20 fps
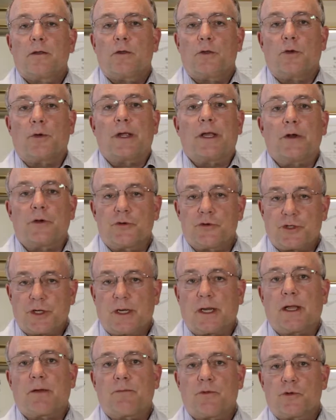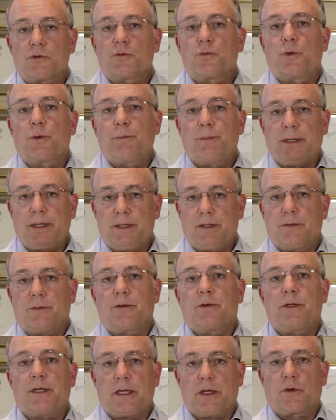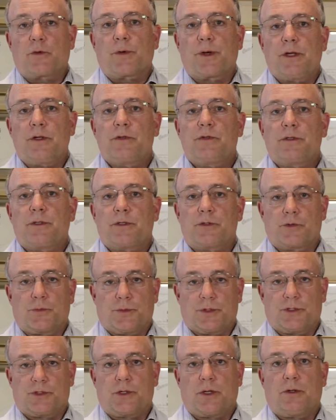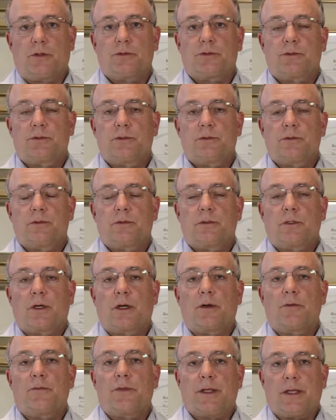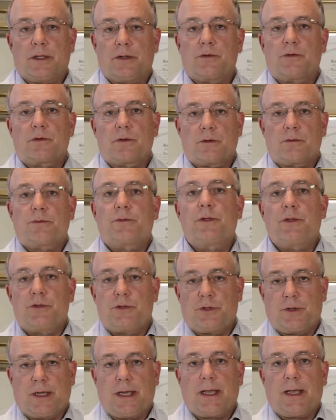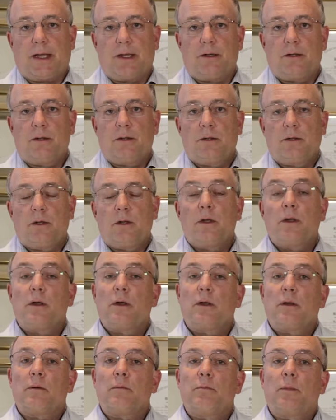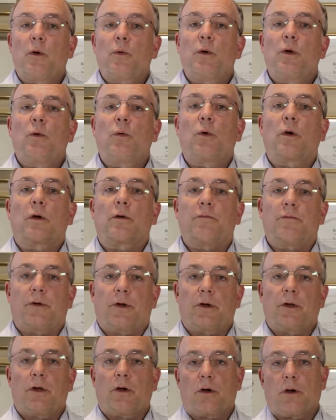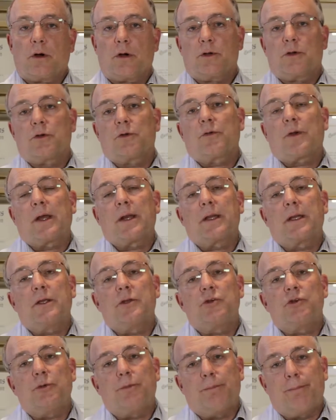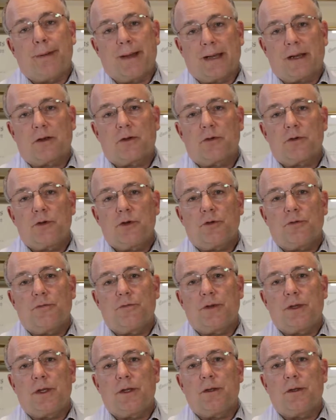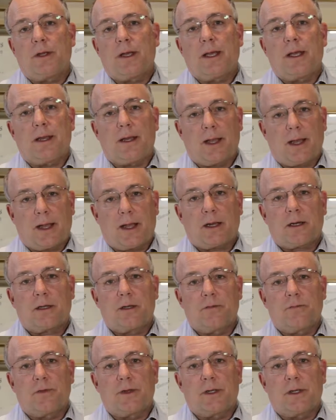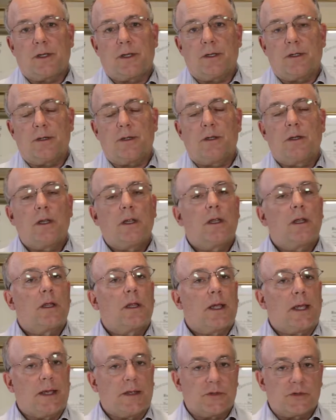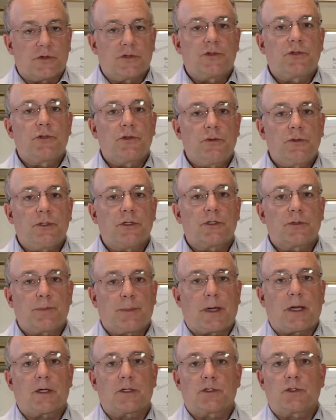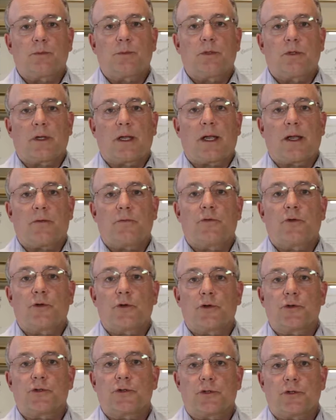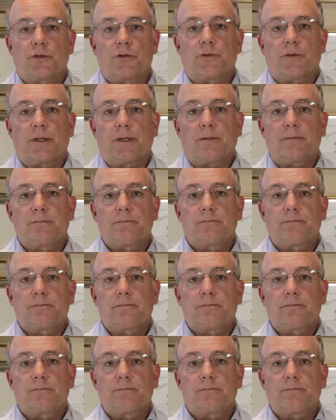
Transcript: Your energy levels will be decreased as a result of the insult that you had, but we'll work very hard to try to get you back on your feet and active again as soon as possible after your surgery.